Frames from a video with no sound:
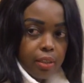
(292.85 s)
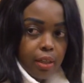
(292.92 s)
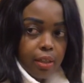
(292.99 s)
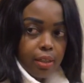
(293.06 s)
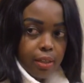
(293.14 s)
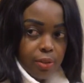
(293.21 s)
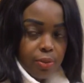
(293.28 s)
a
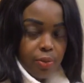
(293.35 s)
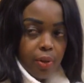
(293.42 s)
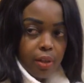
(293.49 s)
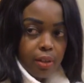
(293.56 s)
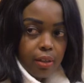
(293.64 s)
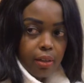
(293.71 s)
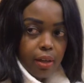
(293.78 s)

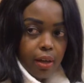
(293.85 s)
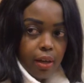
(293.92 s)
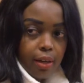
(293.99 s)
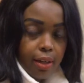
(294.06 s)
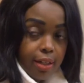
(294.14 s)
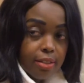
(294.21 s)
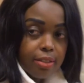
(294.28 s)
caseworker, a
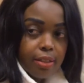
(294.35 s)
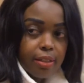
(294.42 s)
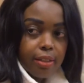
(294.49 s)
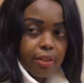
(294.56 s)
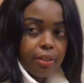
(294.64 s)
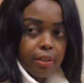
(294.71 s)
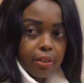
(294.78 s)
counselor
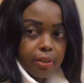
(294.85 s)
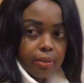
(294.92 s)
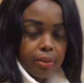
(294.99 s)
here.